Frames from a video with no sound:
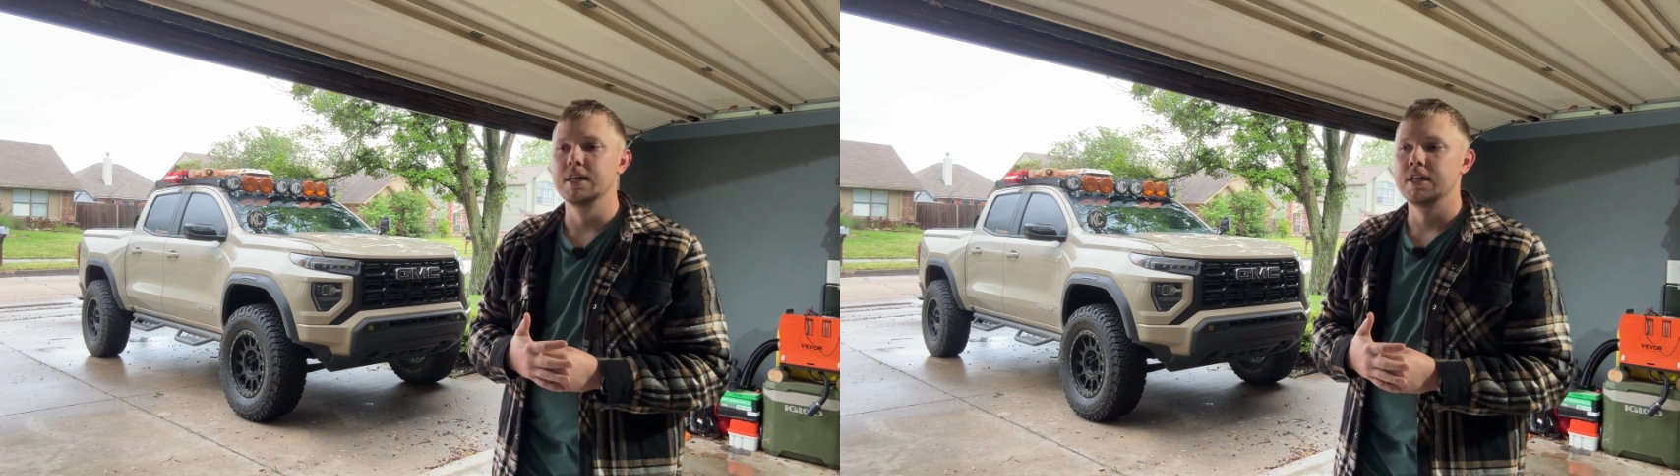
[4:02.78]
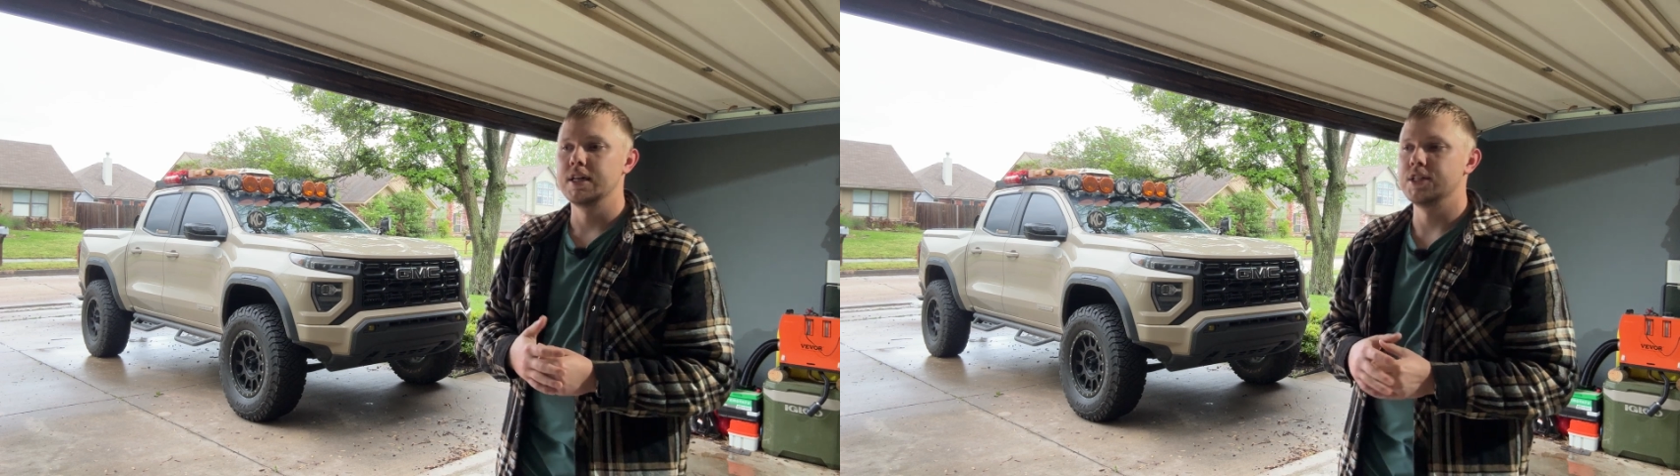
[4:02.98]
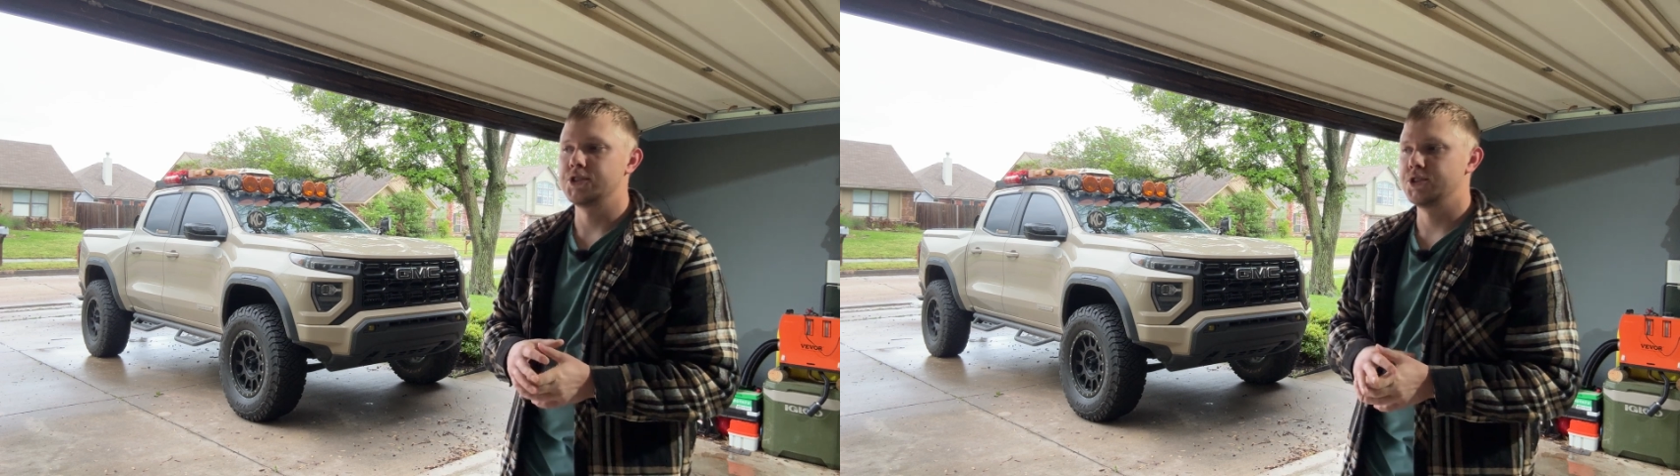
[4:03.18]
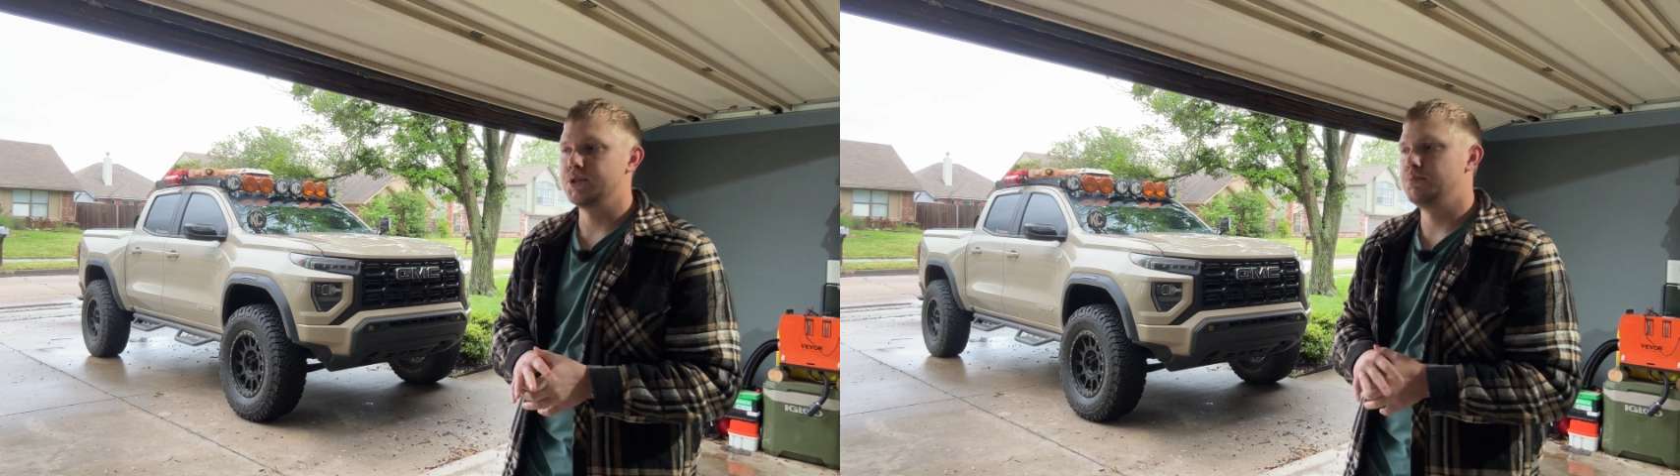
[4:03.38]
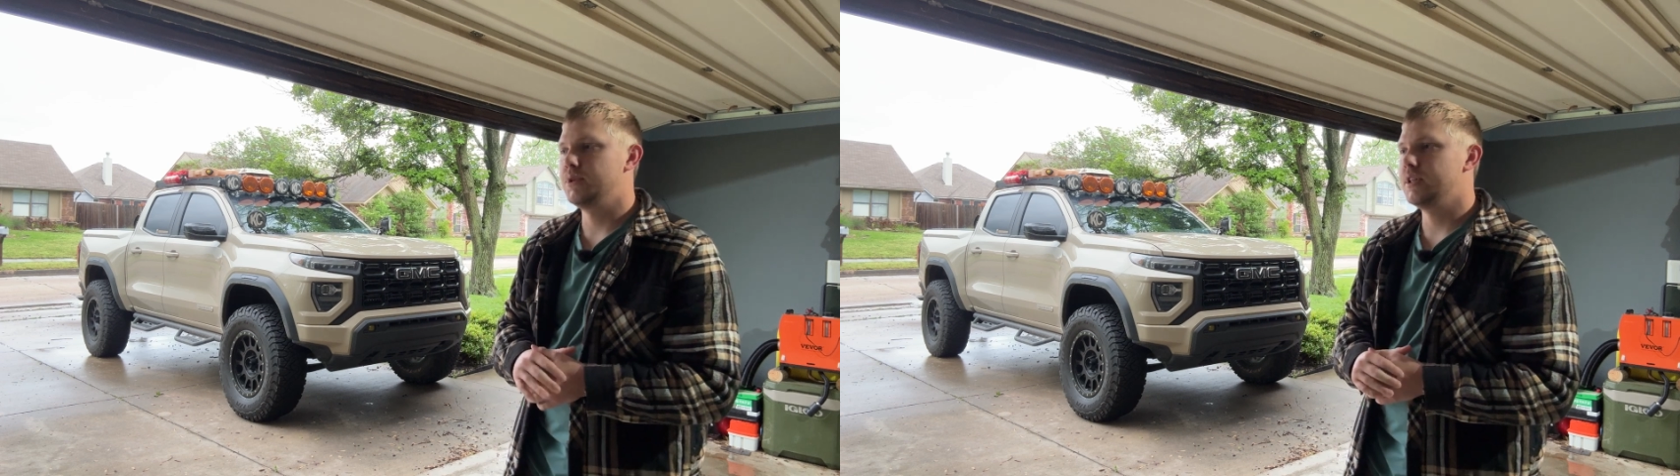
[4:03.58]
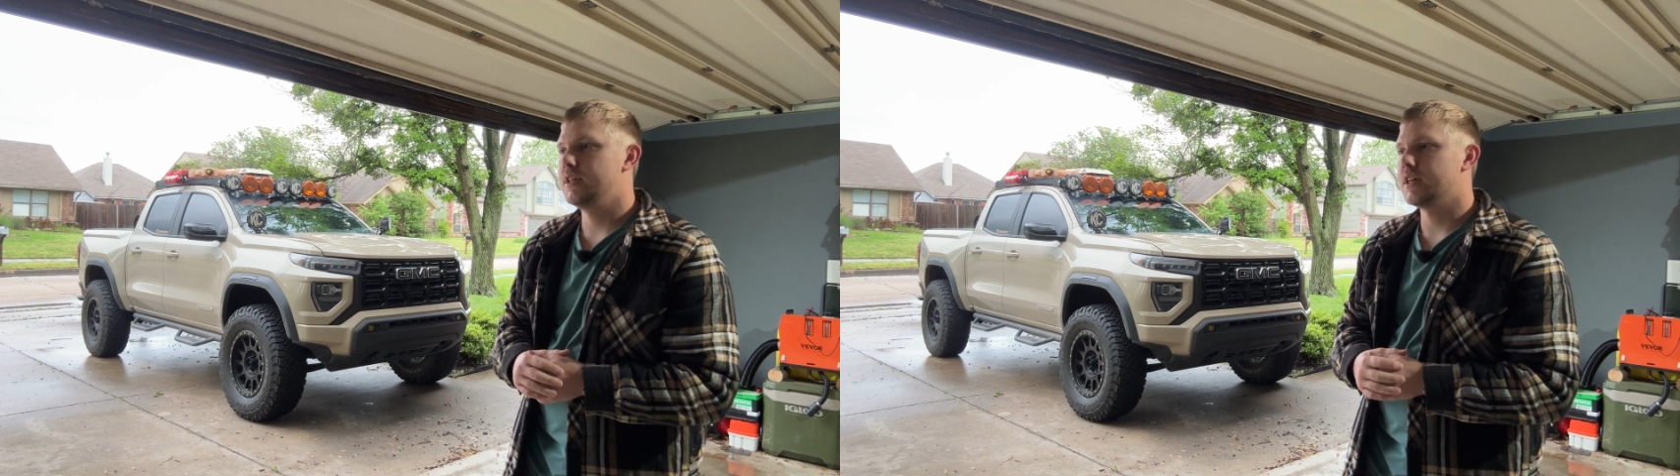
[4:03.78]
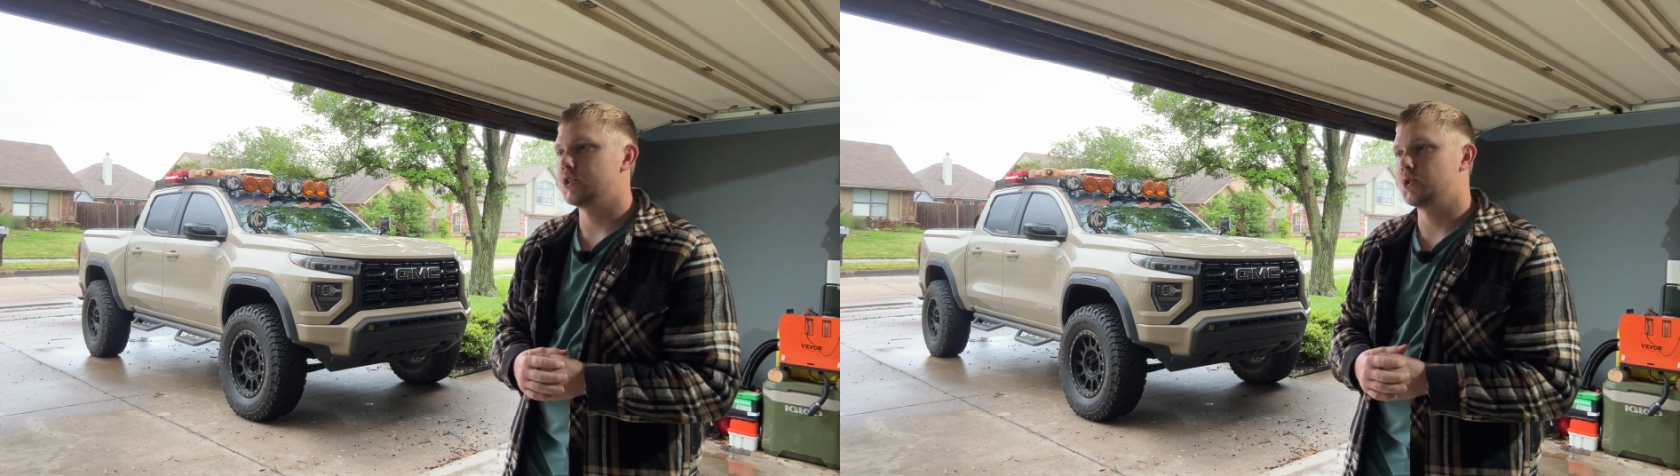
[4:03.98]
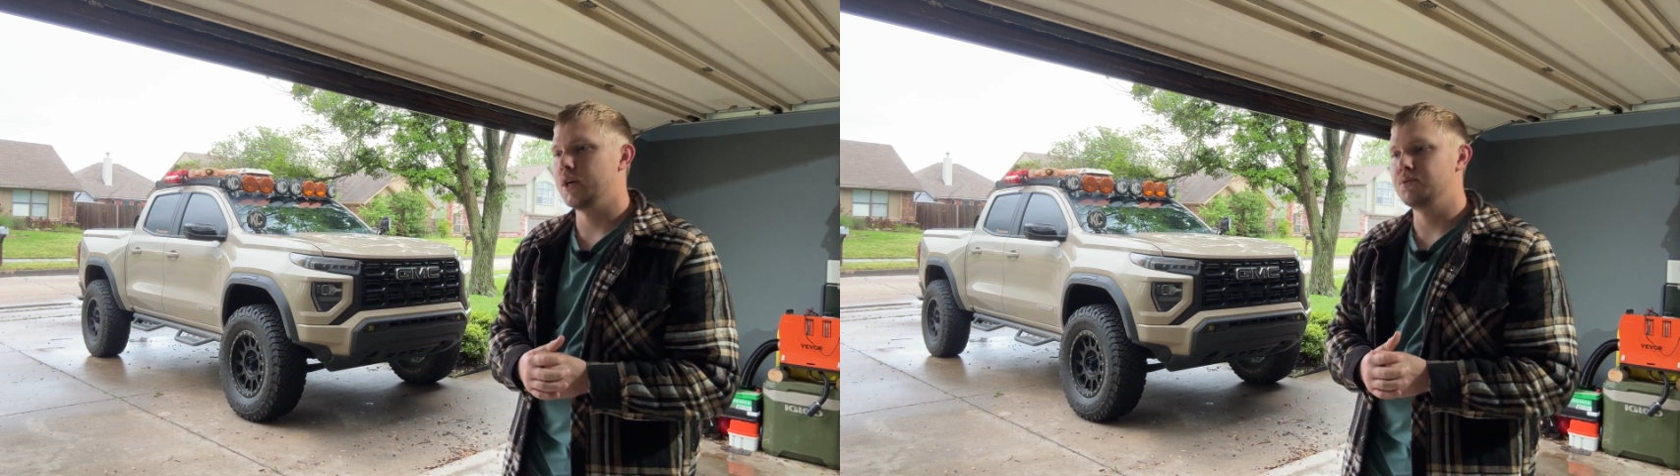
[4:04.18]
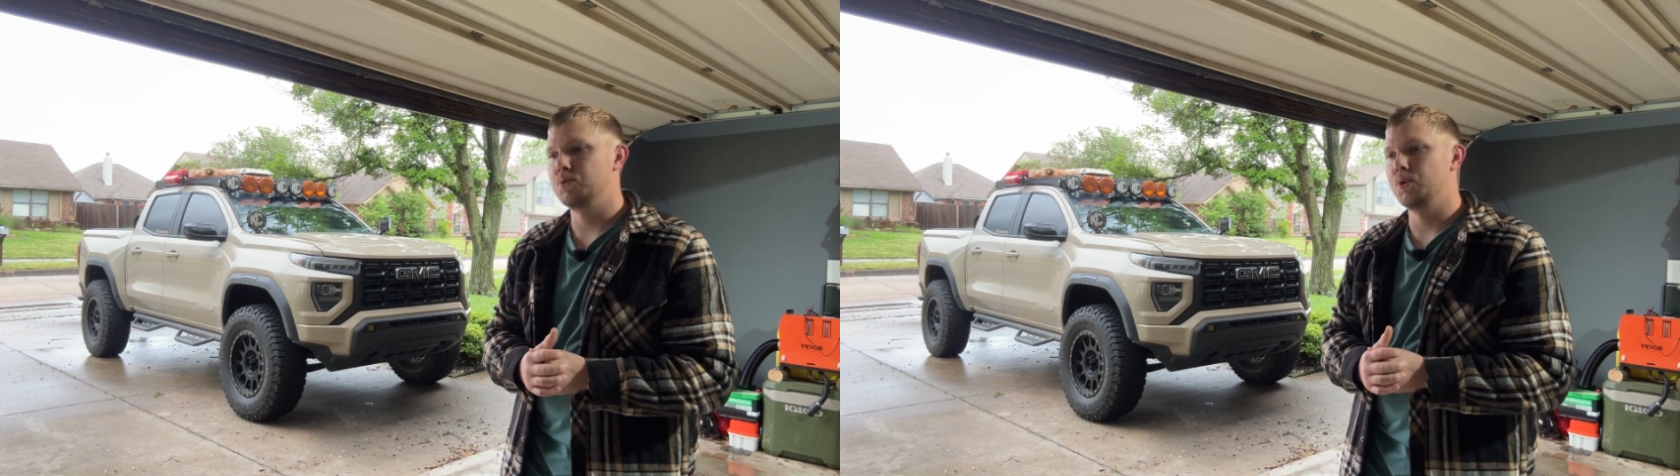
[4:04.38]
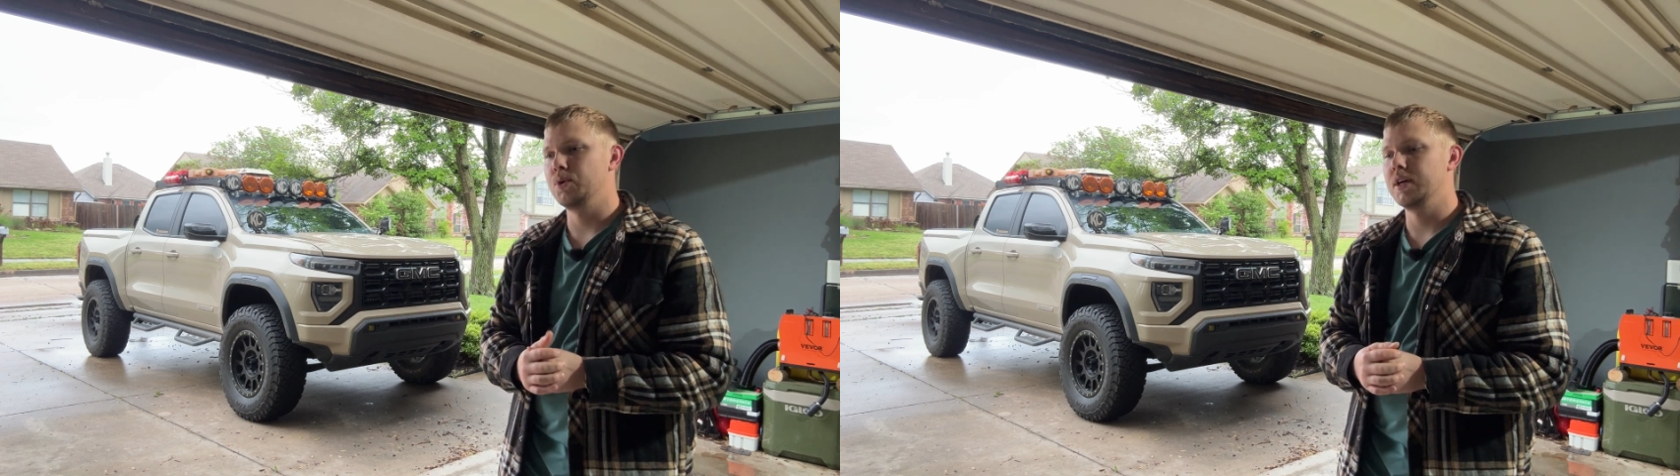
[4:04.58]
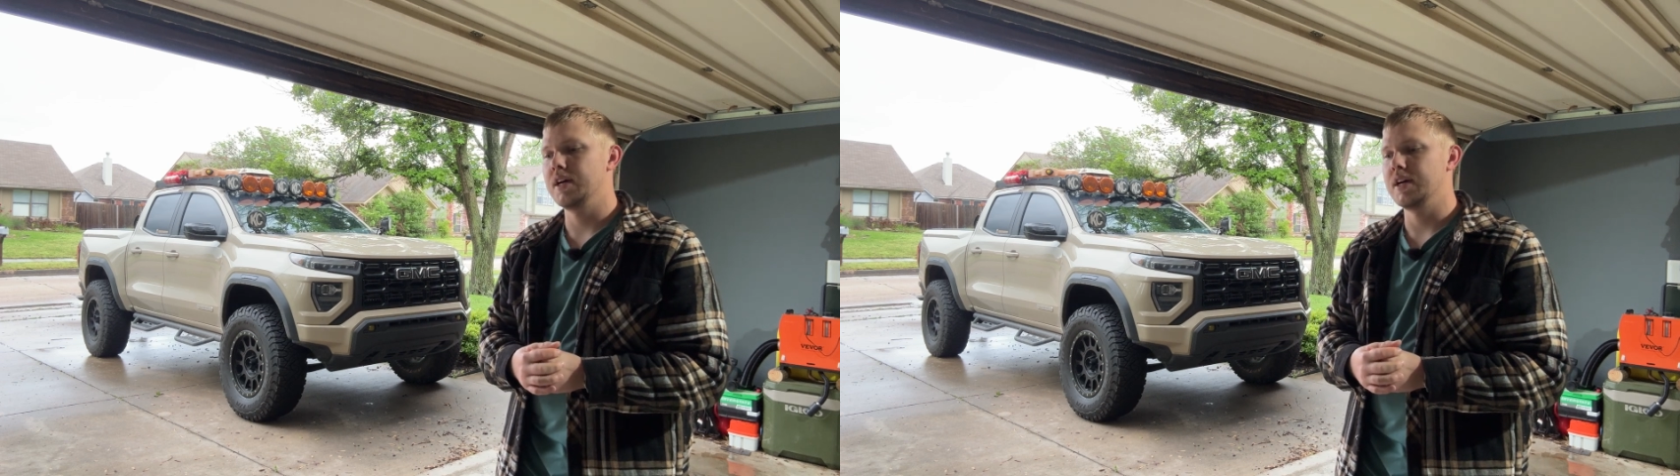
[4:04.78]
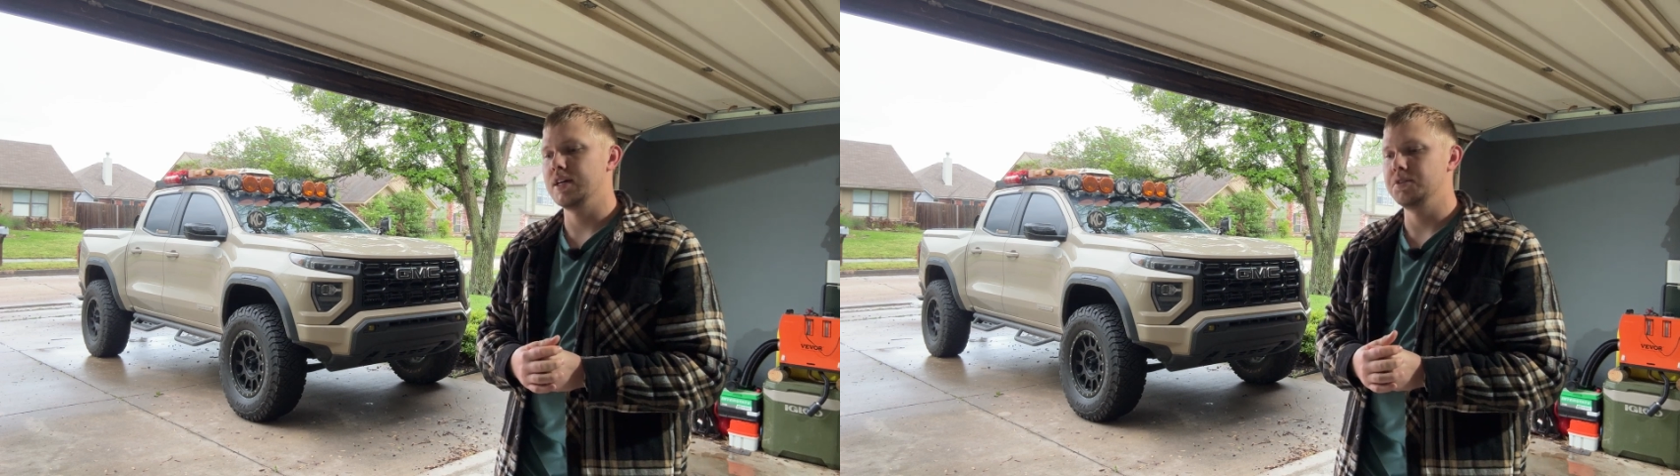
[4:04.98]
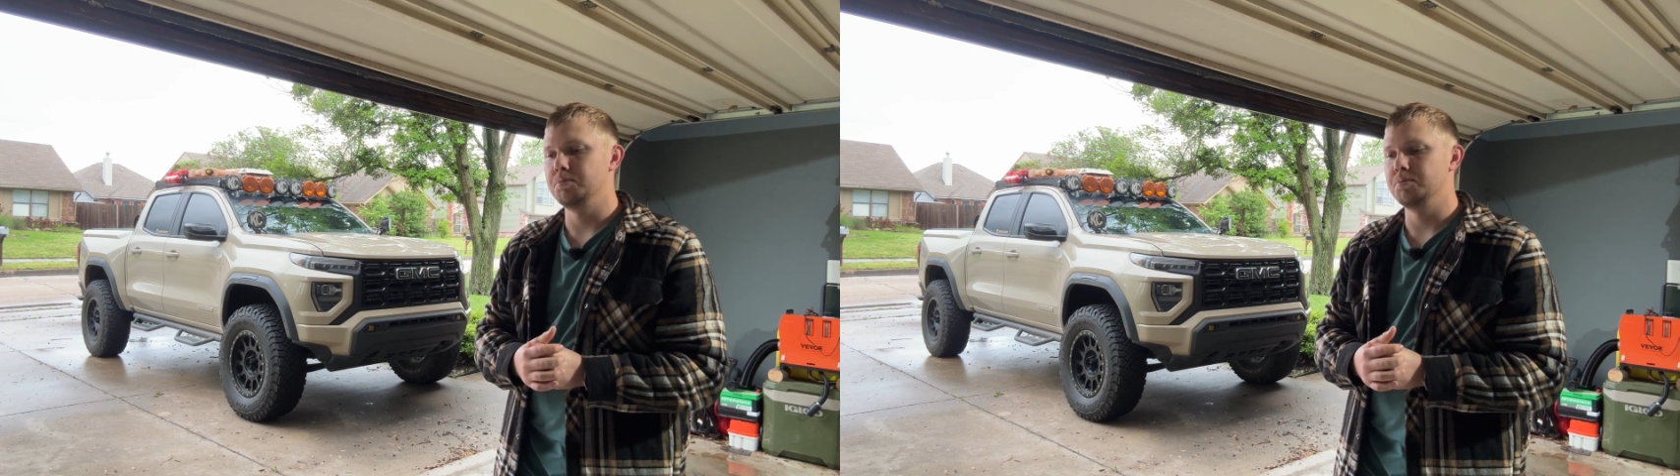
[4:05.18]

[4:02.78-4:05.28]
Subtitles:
it should be as straightforward as